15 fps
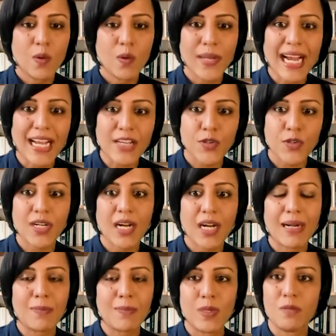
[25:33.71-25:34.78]
we had to come
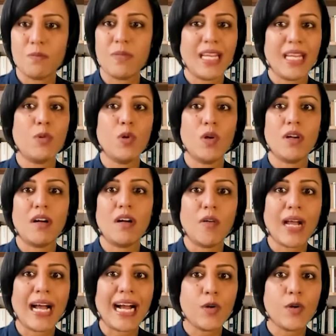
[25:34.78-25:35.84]
up with a playbook on
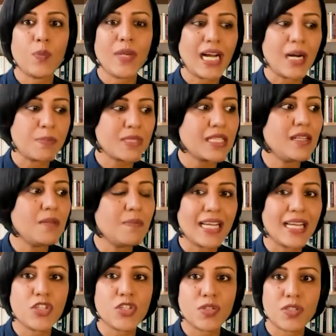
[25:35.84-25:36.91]
how do we upskill
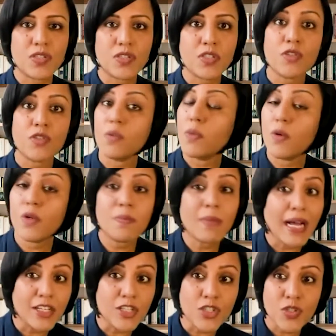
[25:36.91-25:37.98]
managers to remote
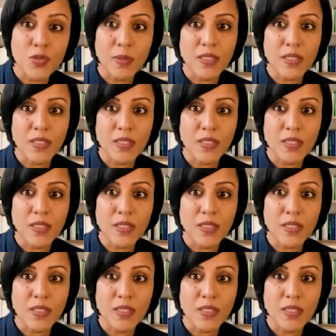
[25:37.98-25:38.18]
manage,